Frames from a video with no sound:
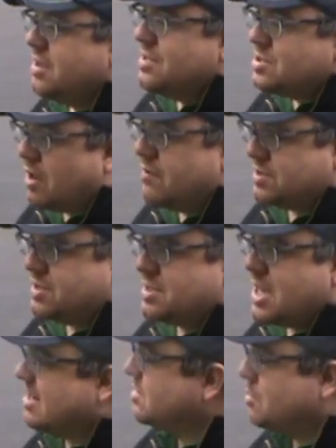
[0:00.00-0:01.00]
services
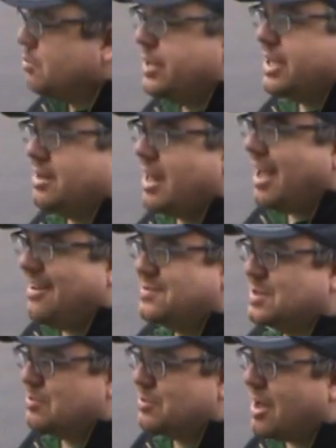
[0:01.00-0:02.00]
there so we can have
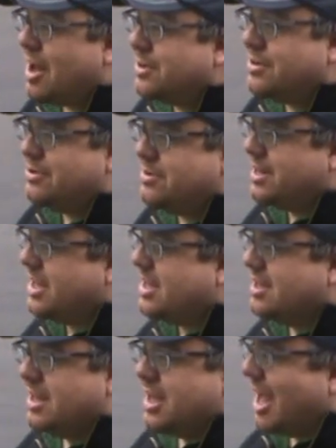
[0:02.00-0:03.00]
some
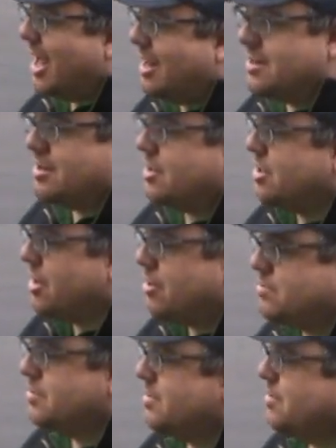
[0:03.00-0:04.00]
continuity and, you know,